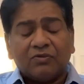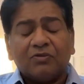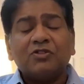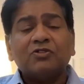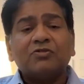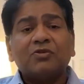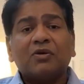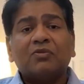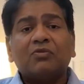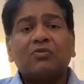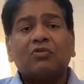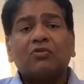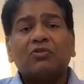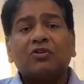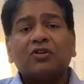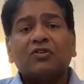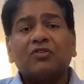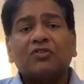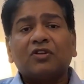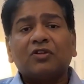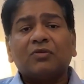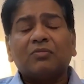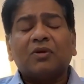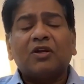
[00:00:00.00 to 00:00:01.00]
which we have
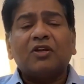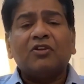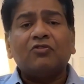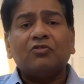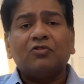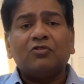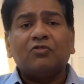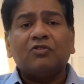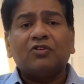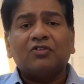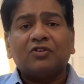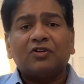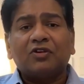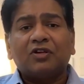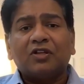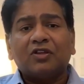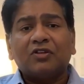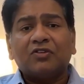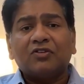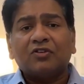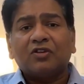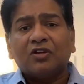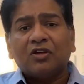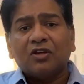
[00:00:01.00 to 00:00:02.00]
noticed in many
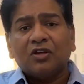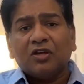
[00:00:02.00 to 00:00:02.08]
universities